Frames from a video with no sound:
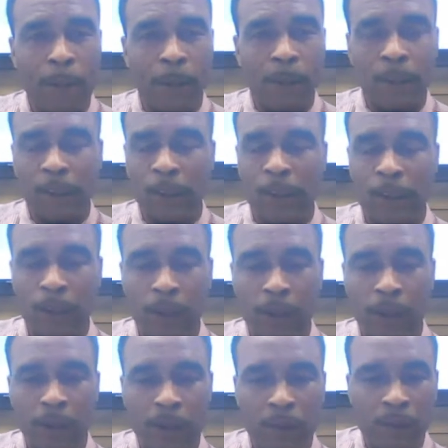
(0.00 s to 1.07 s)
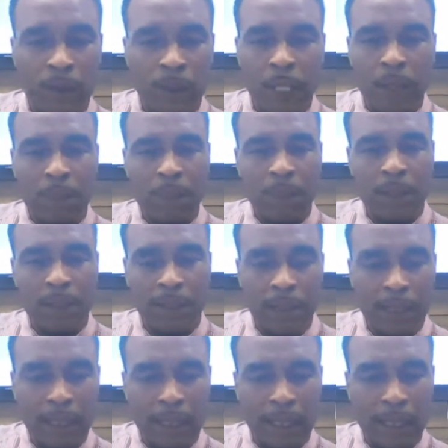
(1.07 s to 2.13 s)
So with that being
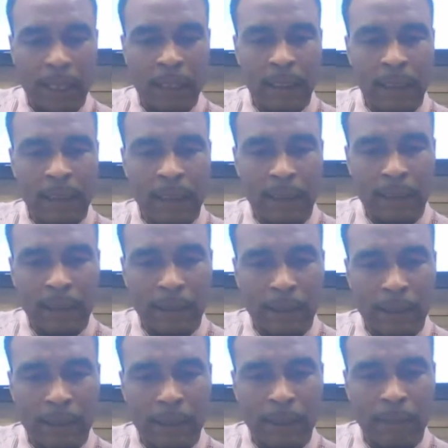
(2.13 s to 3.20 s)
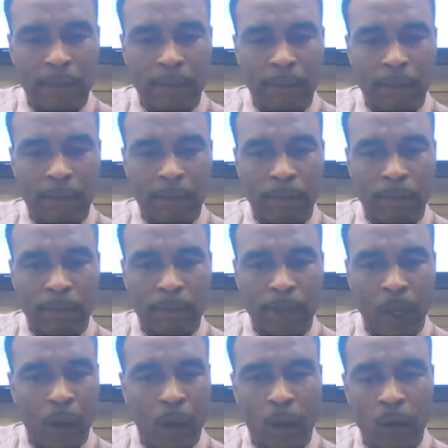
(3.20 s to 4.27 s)
said, guys,
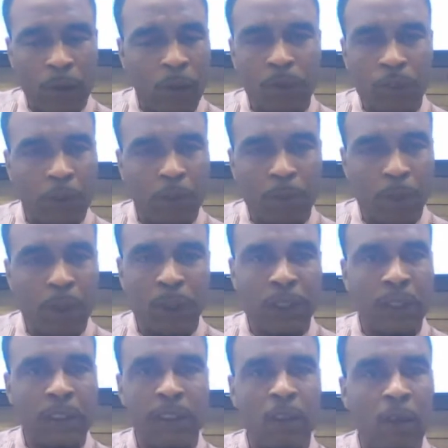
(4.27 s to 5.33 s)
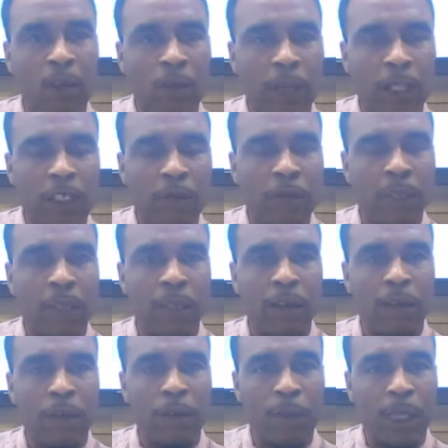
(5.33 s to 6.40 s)
all those components has always been
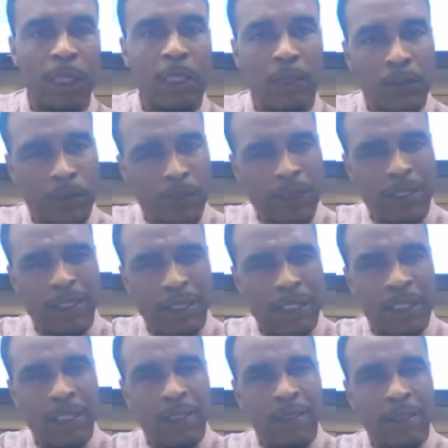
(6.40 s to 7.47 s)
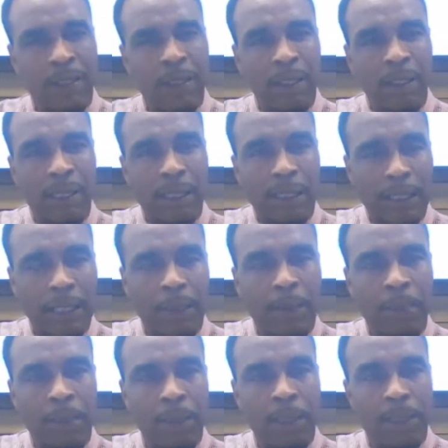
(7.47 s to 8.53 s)
there for me. And those are the things that
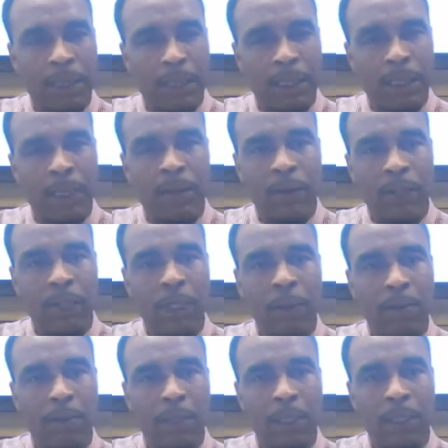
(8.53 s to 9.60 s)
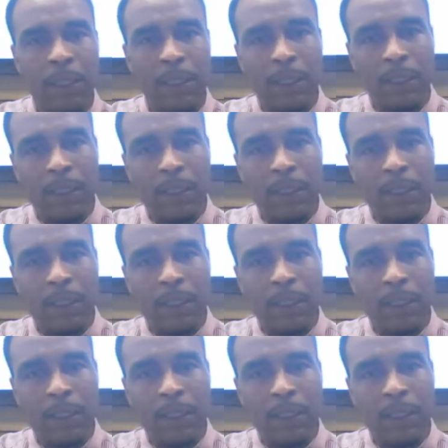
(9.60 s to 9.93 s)
kept me together and kept me